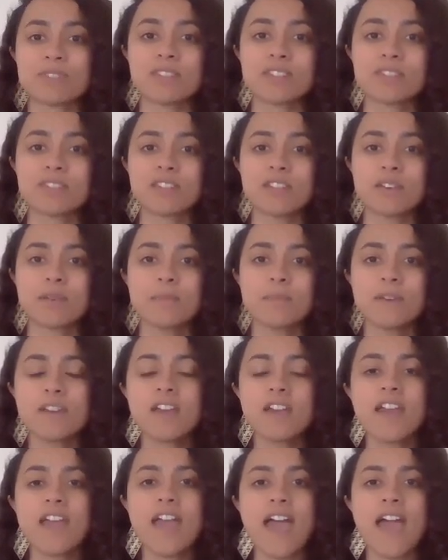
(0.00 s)
system
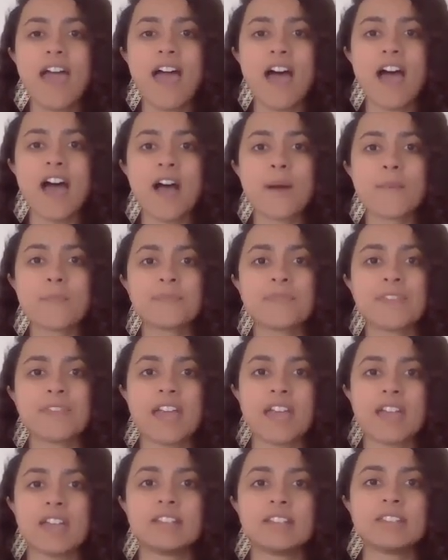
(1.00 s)

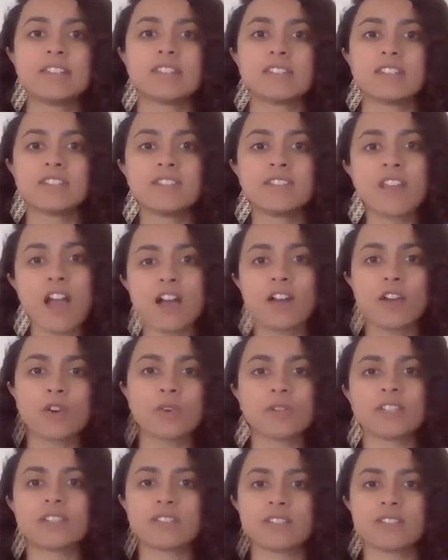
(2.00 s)
and not
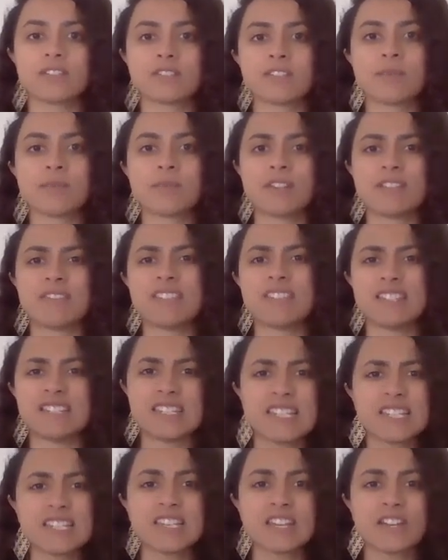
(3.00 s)
go into some of the
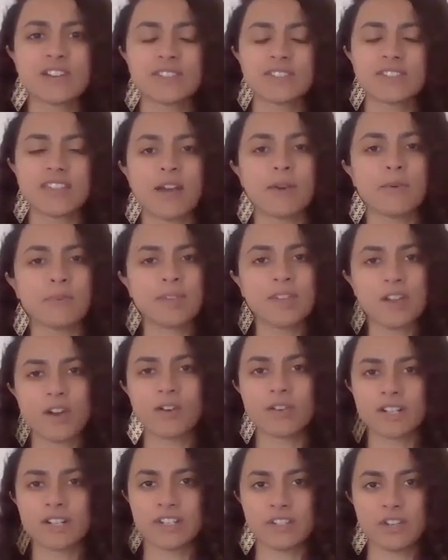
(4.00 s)
details that we
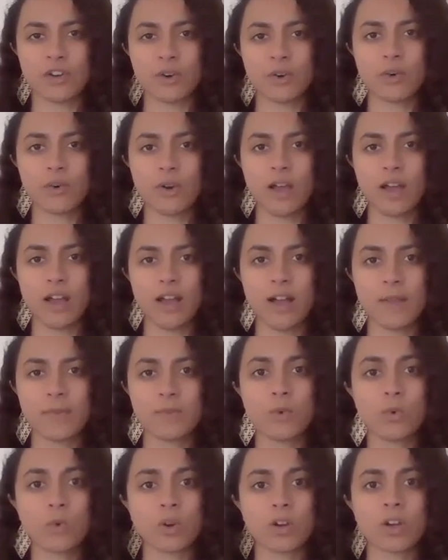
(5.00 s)
already know
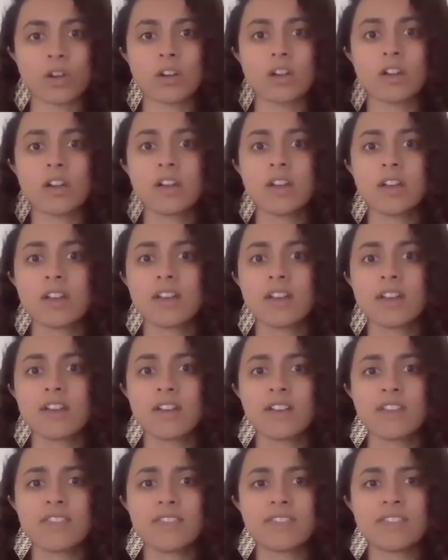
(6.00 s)
or
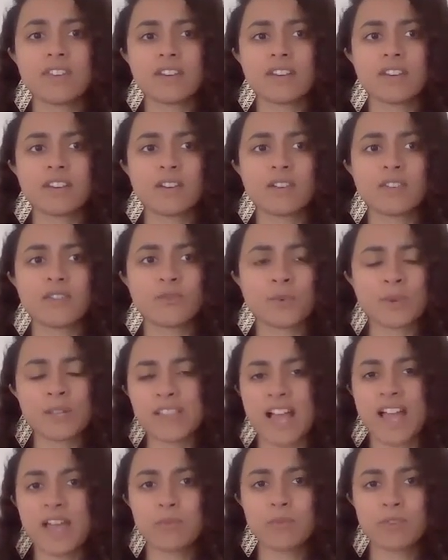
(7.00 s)
the
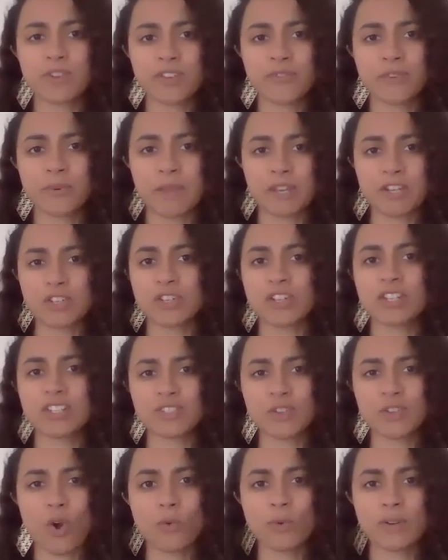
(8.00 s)
reliable information
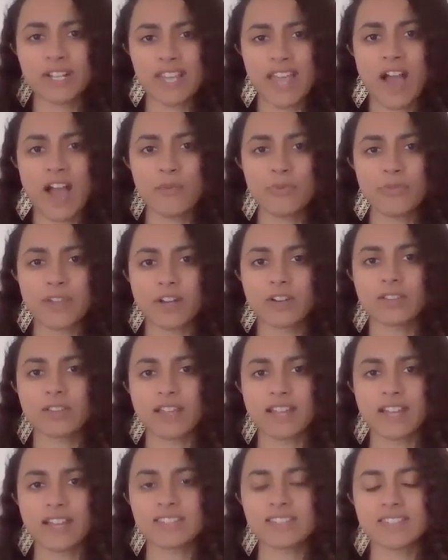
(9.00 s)
is already out there.
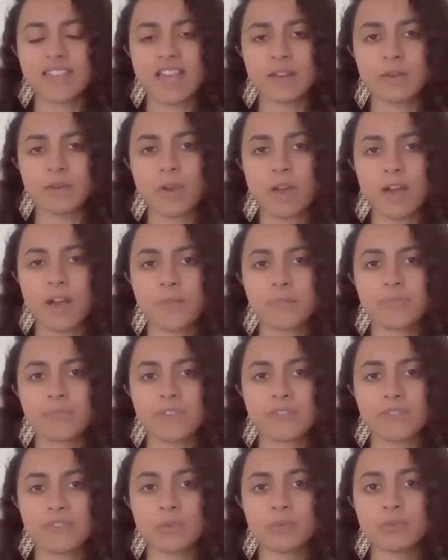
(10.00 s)
Like I said,
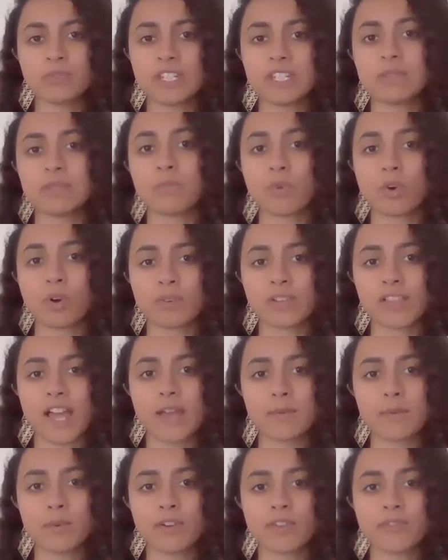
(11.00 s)
if you need more
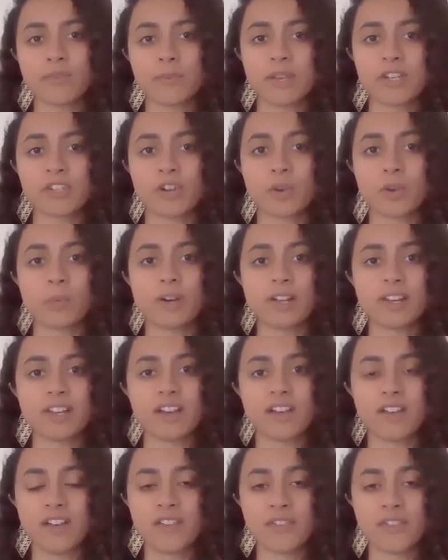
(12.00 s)
reliable information on what
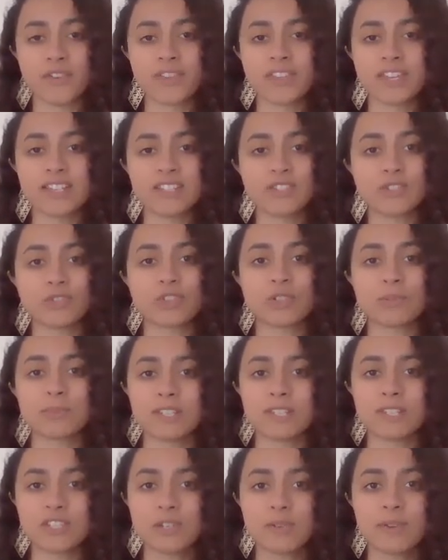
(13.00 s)
other things you should
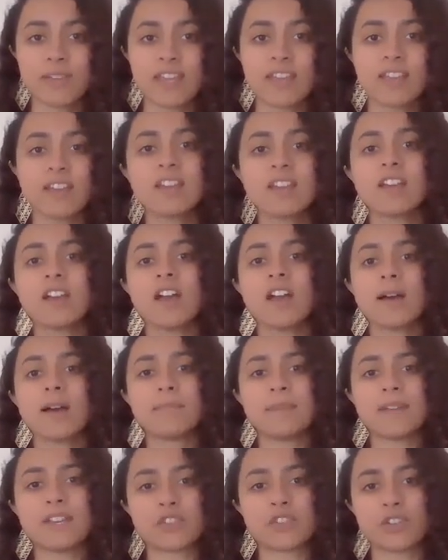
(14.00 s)
be doing,
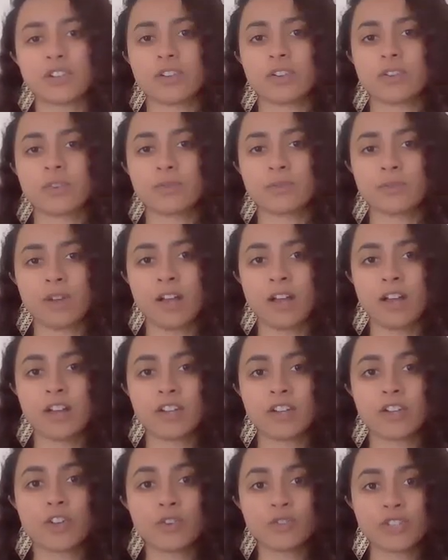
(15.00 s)
make sure
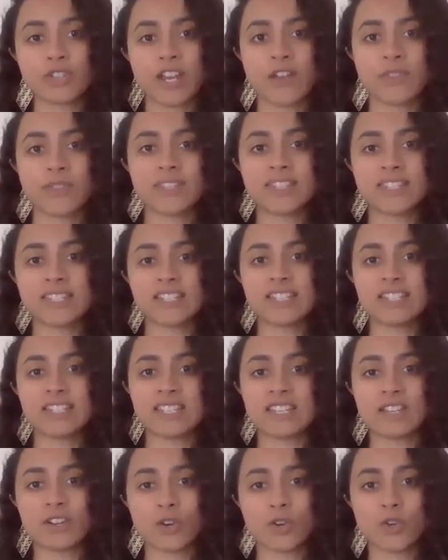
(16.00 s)
to go check out the
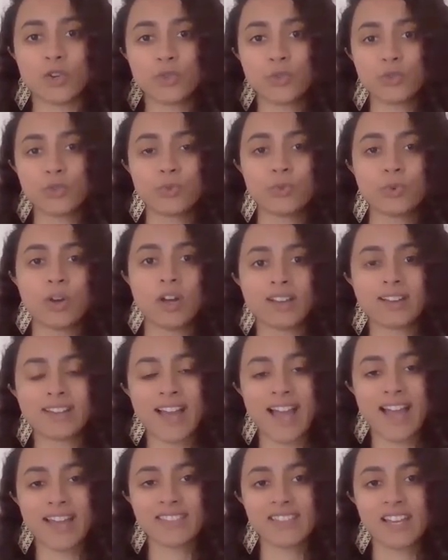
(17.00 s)
CDC or WHO
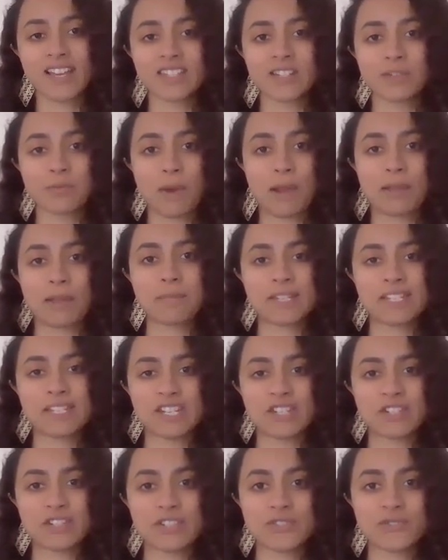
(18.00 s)
guidelines and
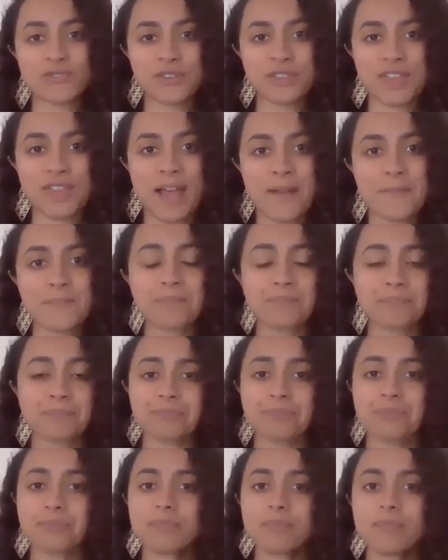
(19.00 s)
recommendations for that.
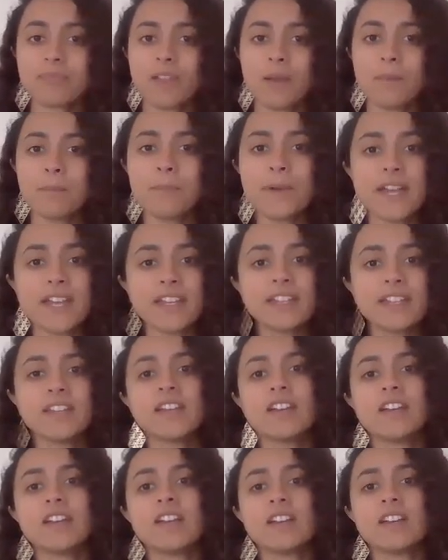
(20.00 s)
But
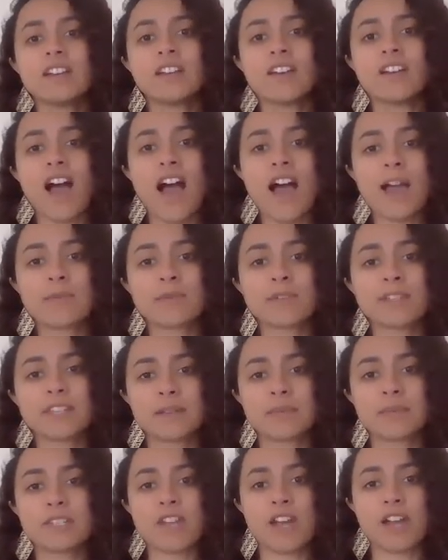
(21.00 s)
I'm really
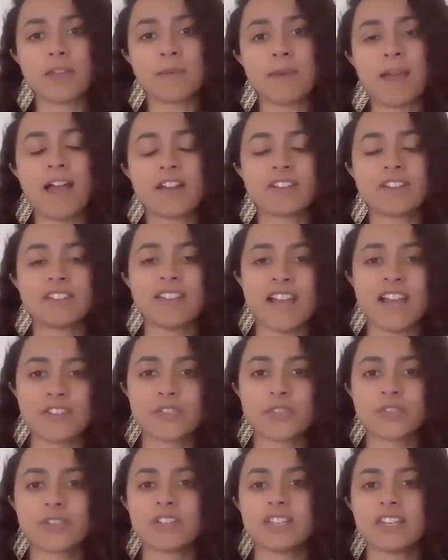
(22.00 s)
going to be talking about how to
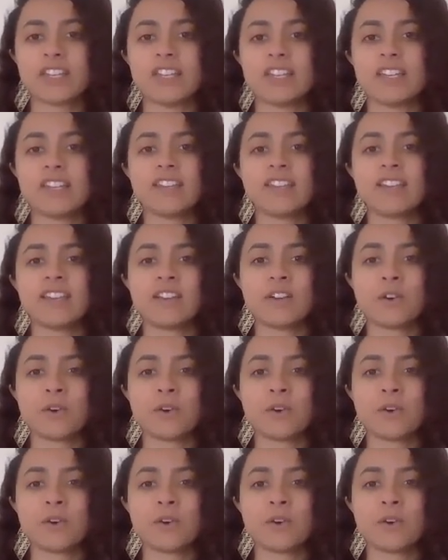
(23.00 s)
naturally